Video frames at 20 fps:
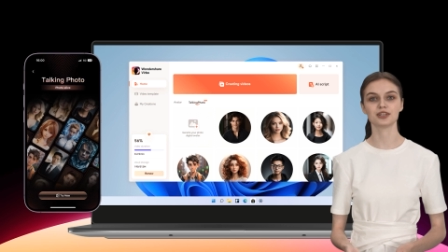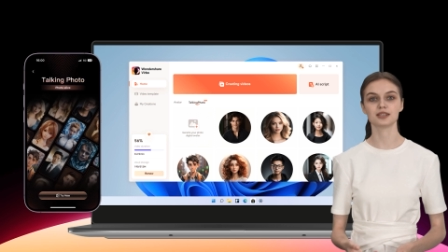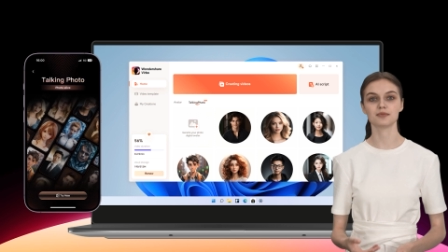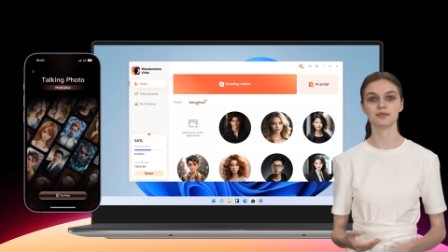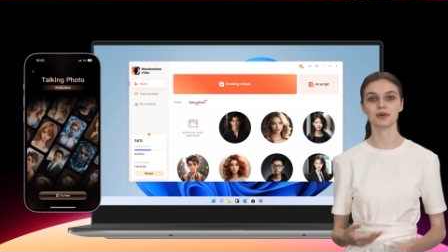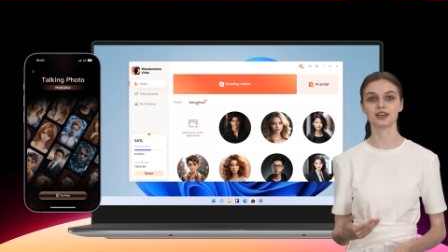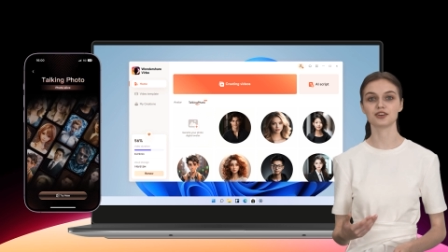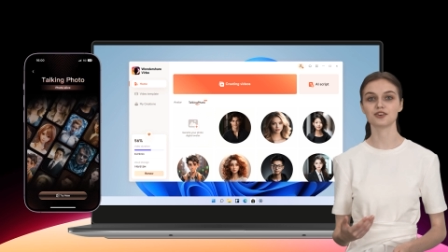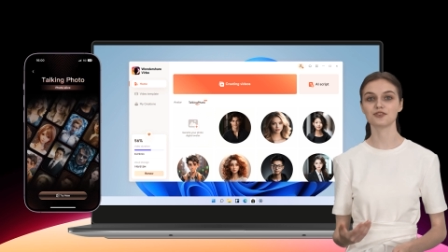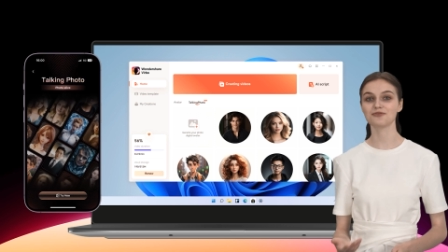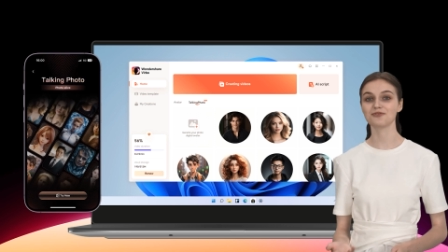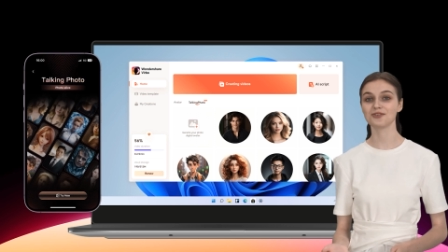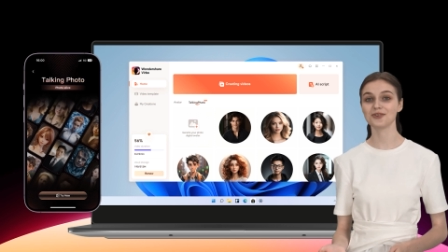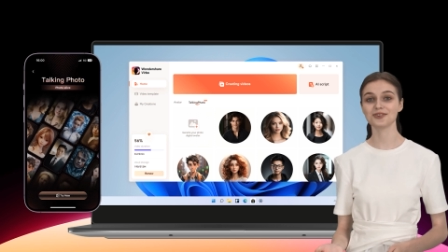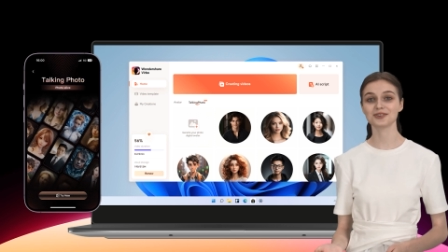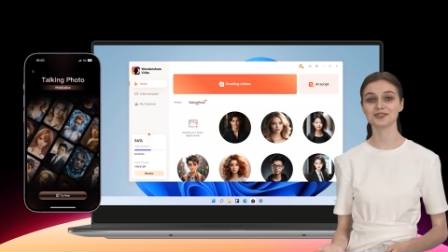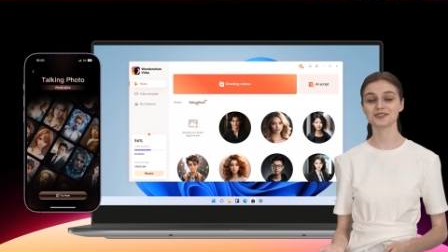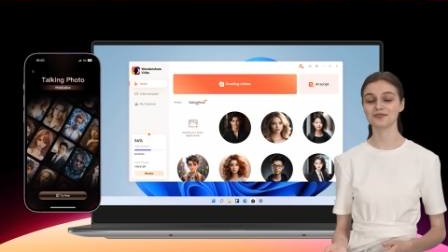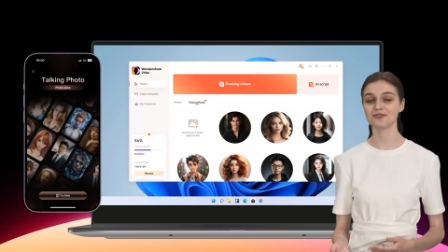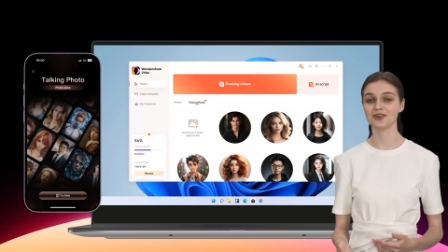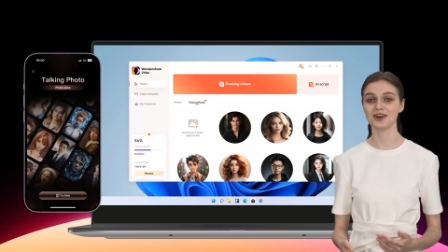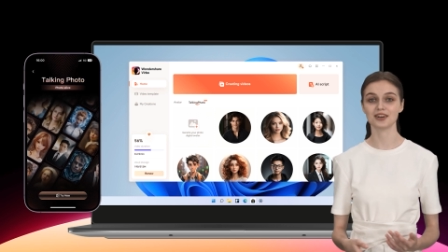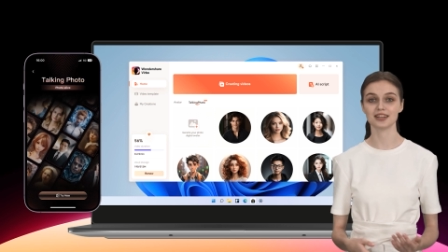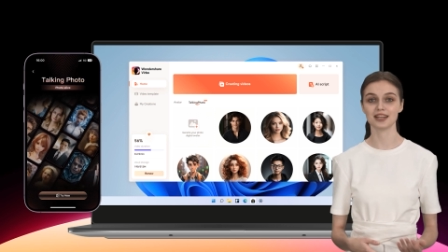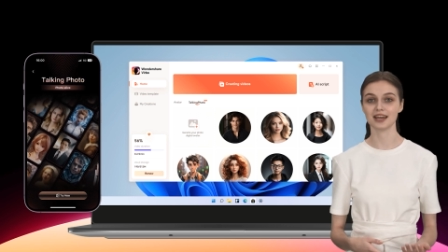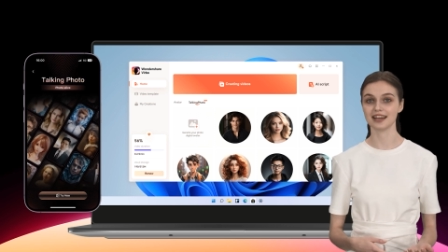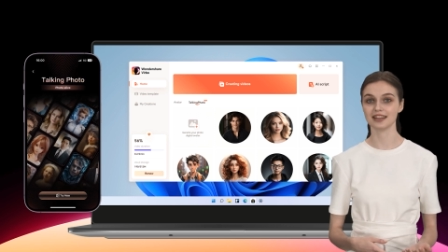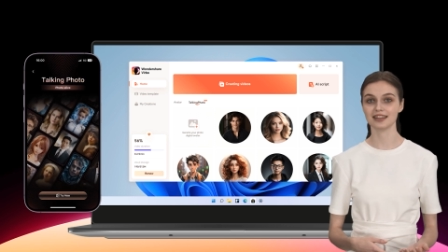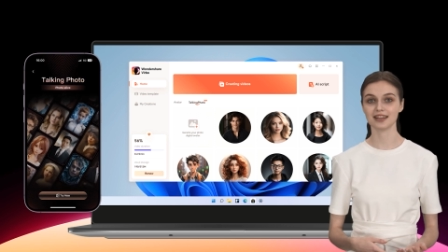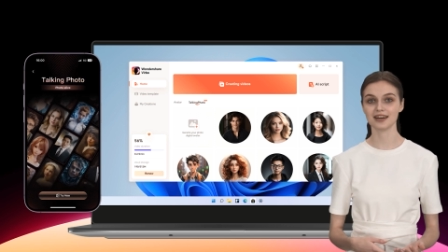make your photos fun
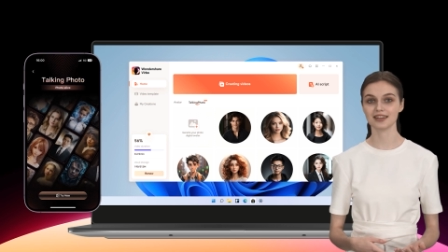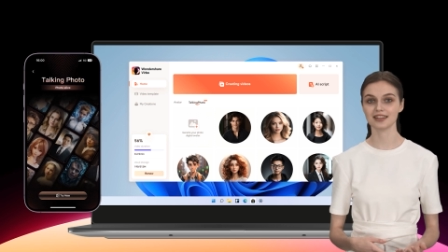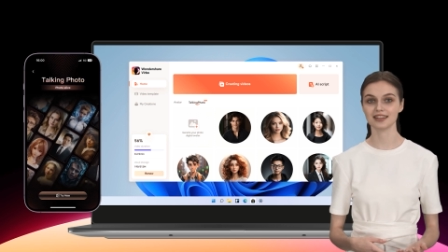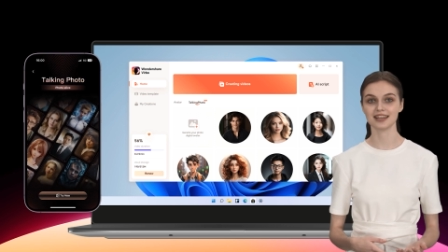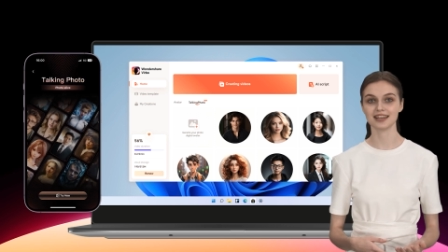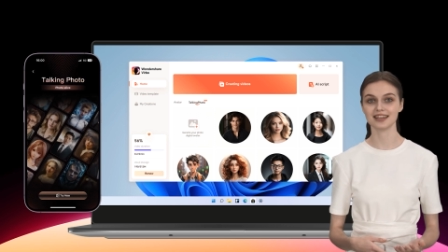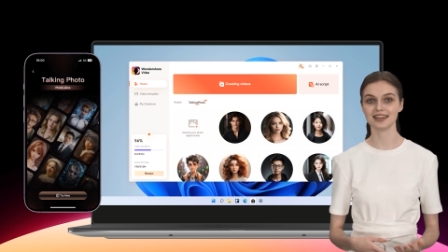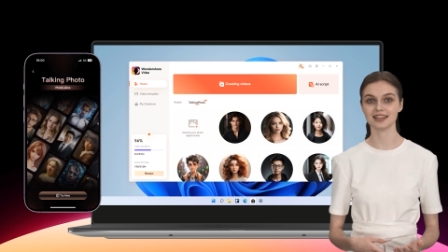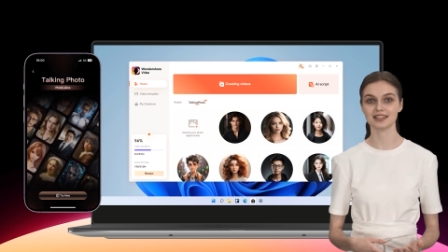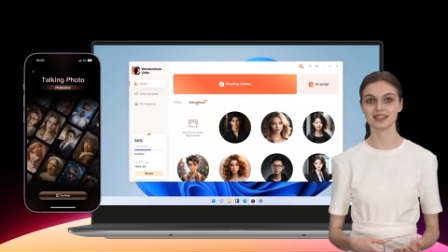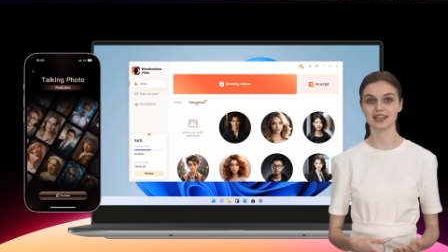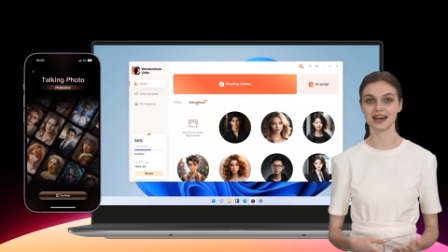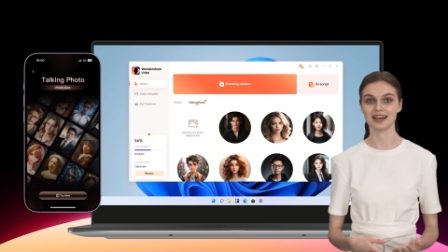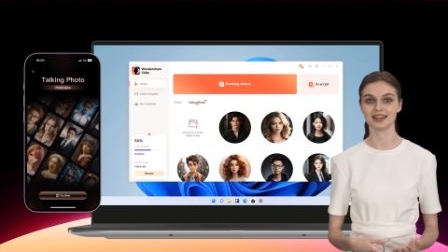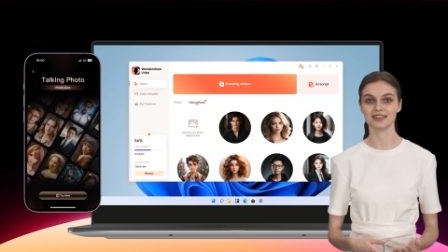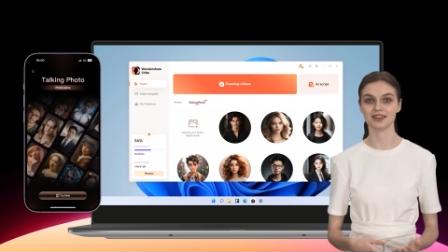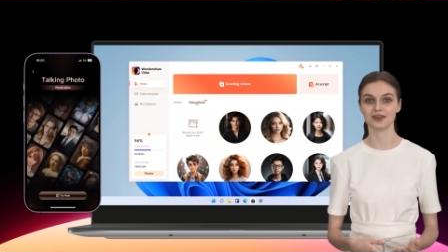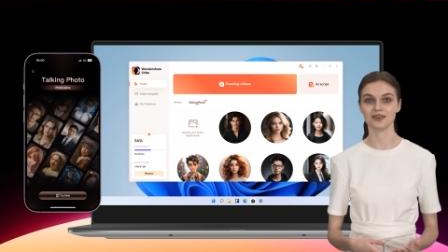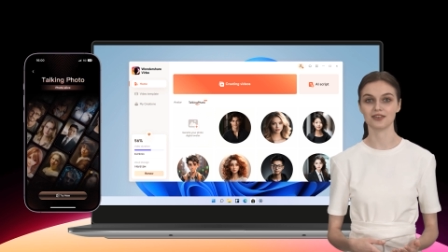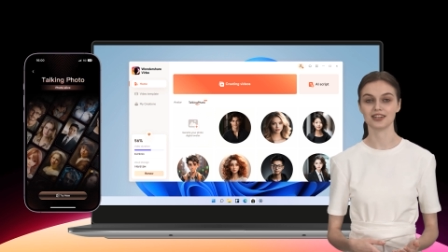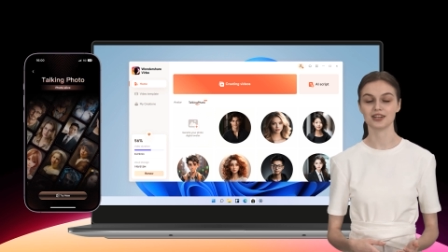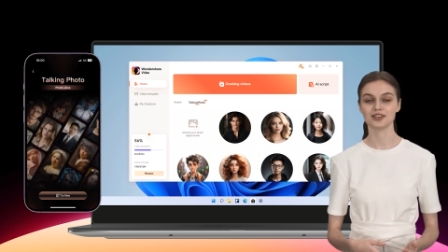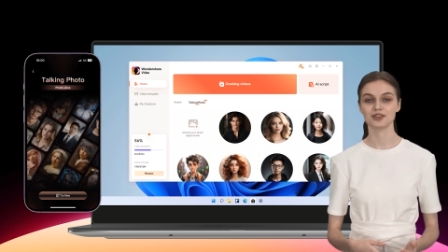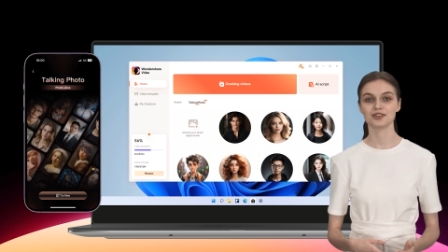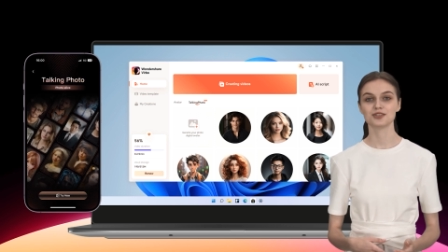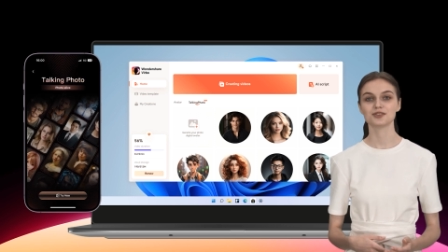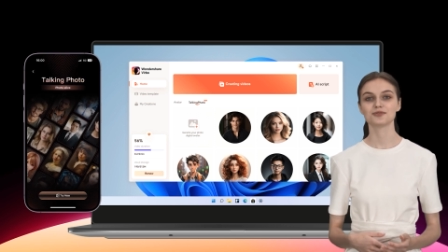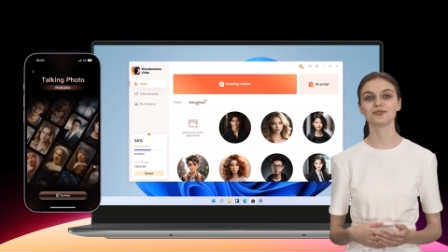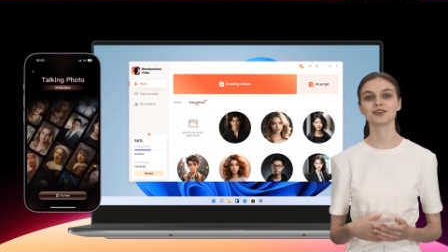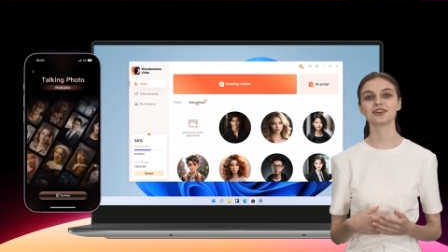and lively, download and
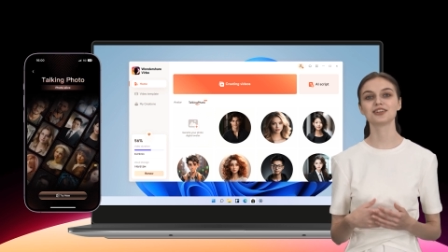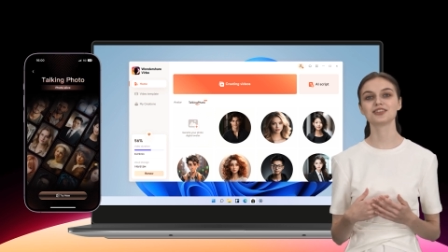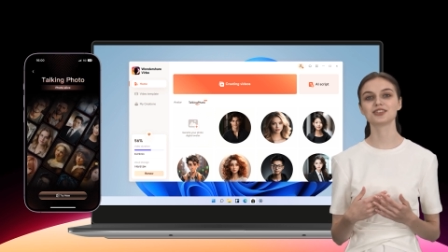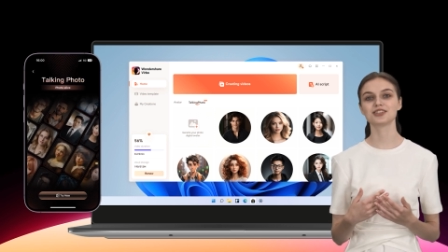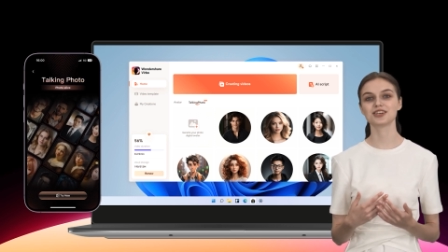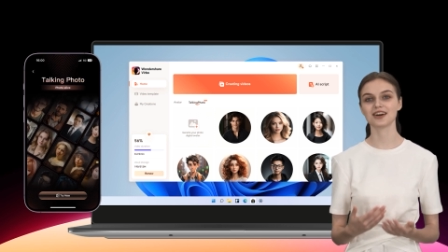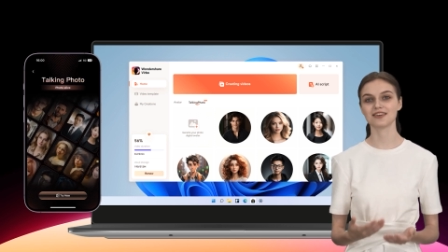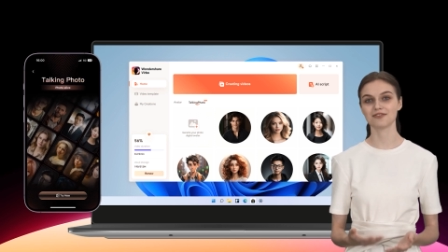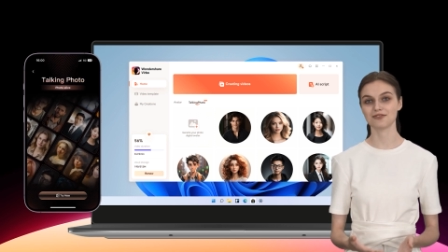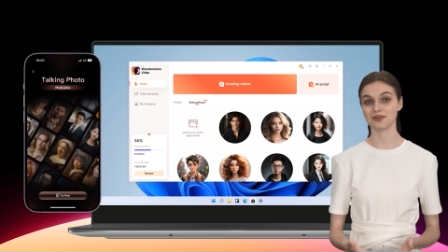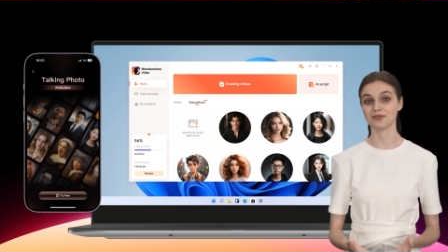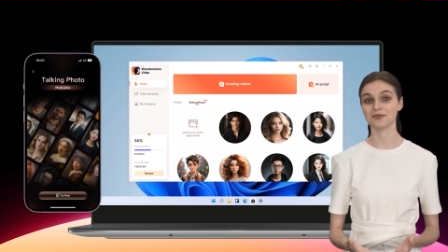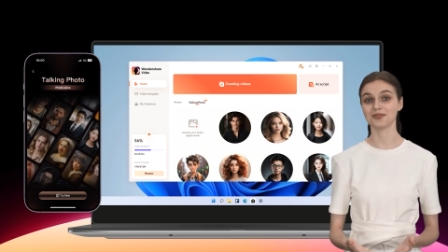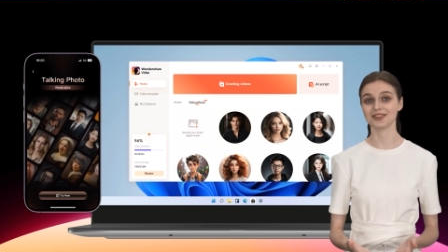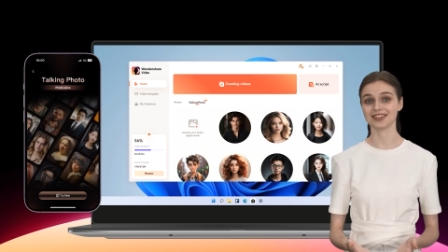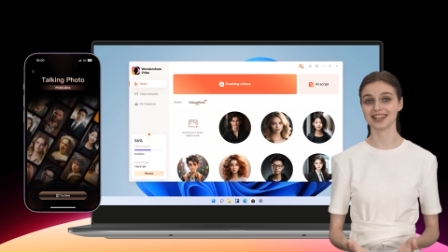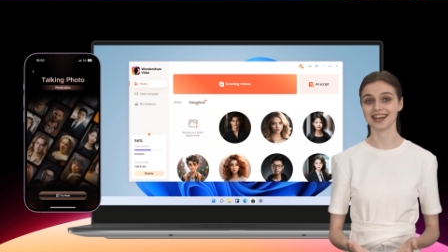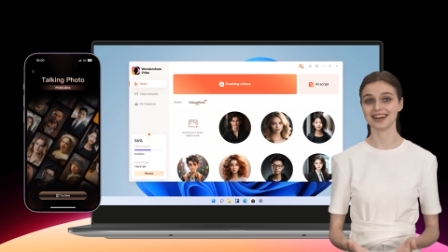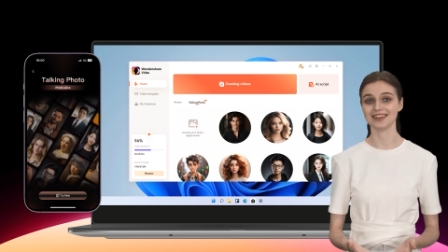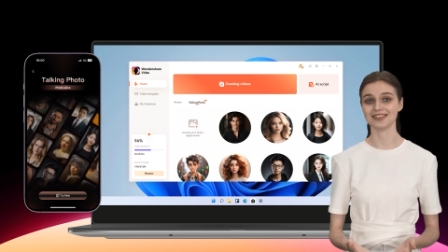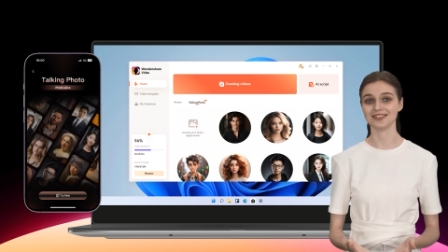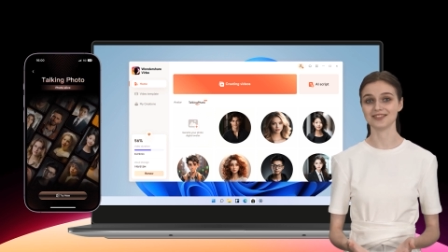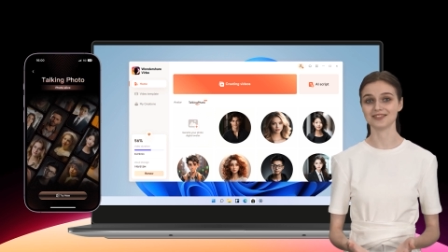use Wondershare Virbo now.